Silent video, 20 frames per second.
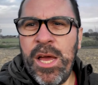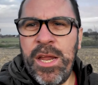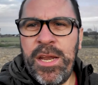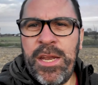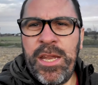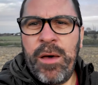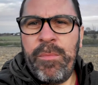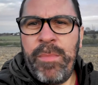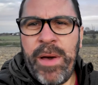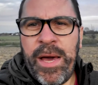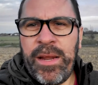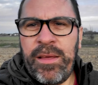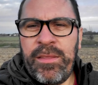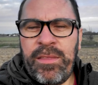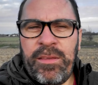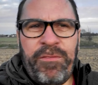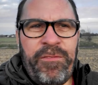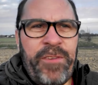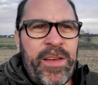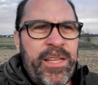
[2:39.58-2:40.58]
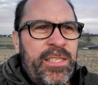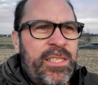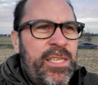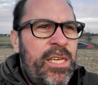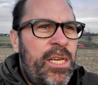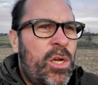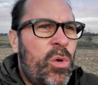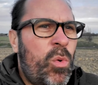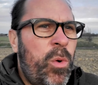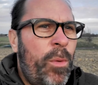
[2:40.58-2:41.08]
no matter the
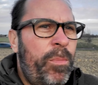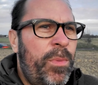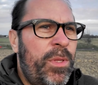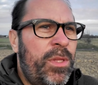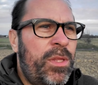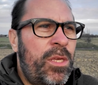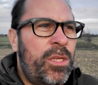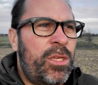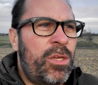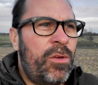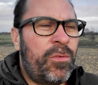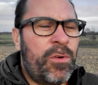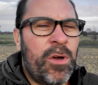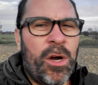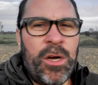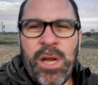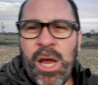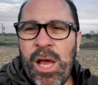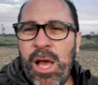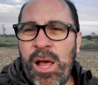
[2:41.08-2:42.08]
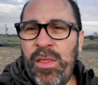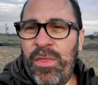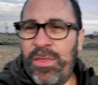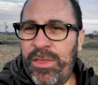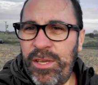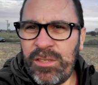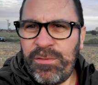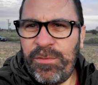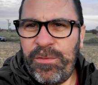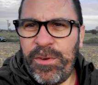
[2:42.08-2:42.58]
fancy equipment that you've got.
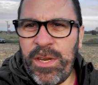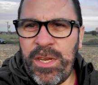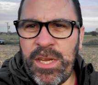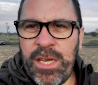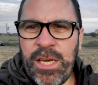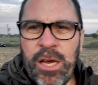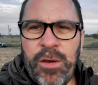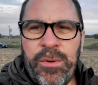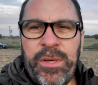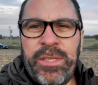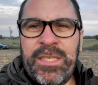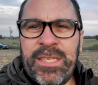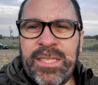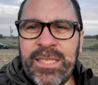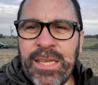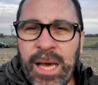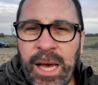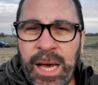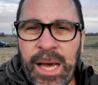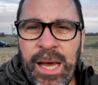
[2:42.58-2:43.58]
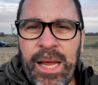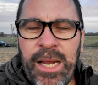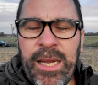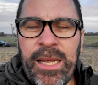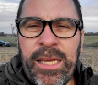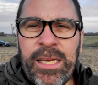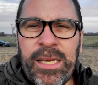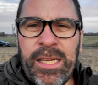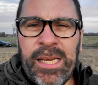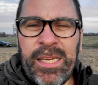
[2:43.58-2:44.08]
This video is
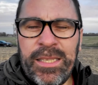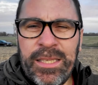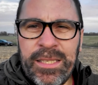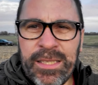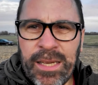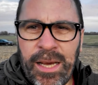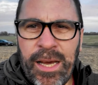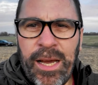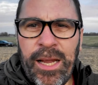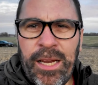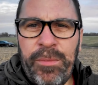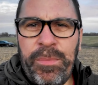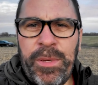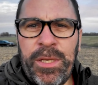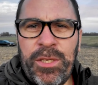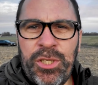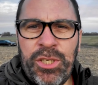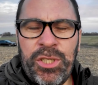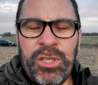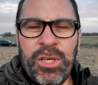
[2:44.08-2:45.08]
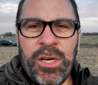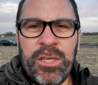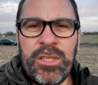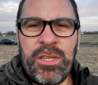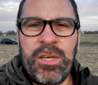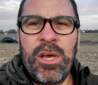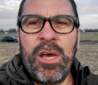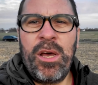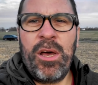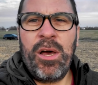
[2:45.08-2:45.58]
entirely been shot
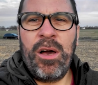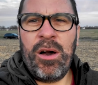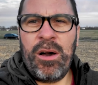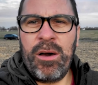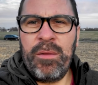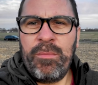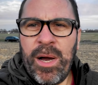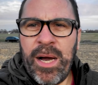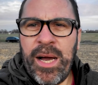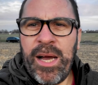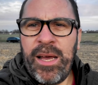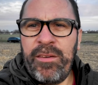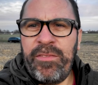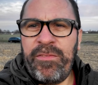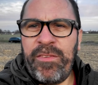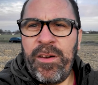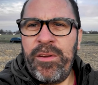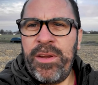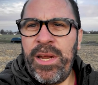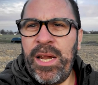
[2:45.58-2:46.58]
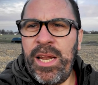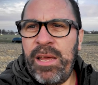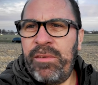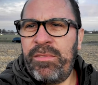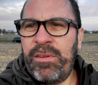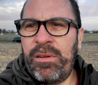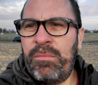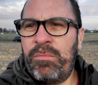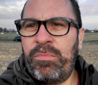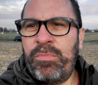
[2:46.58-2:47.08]
on my iPhone
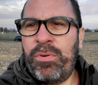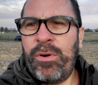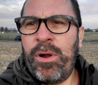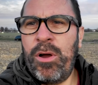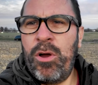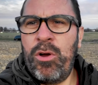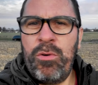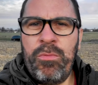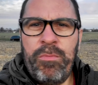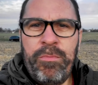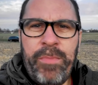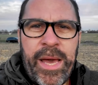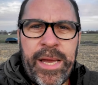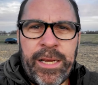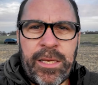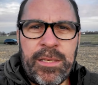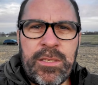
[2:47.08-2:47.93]
11 Pro Max